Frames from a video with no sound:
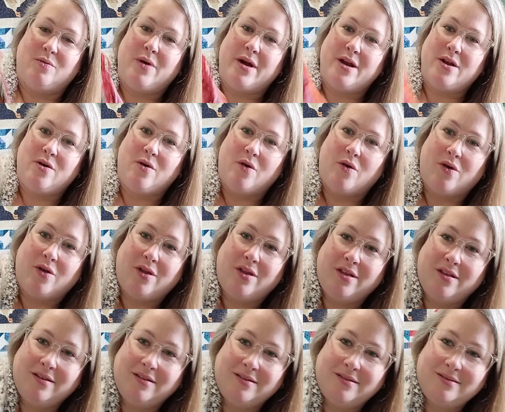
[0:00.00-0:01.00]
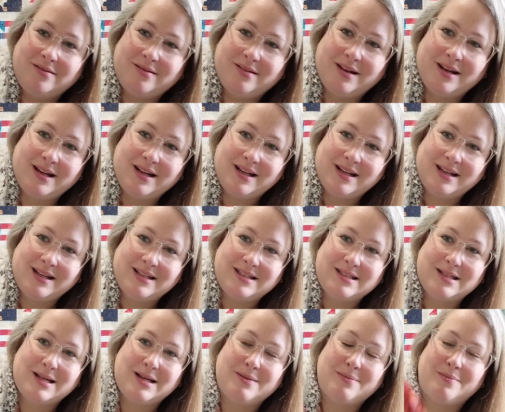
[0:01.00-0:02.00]
one hole. And
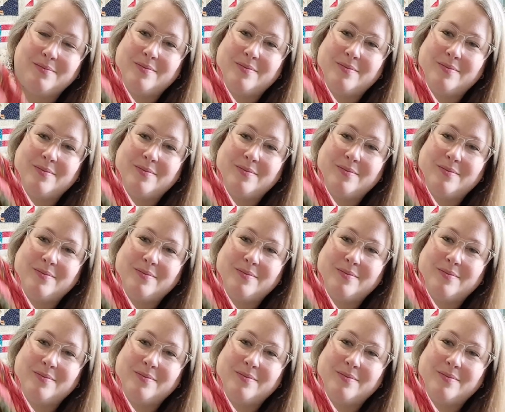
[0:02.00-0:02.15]
it's a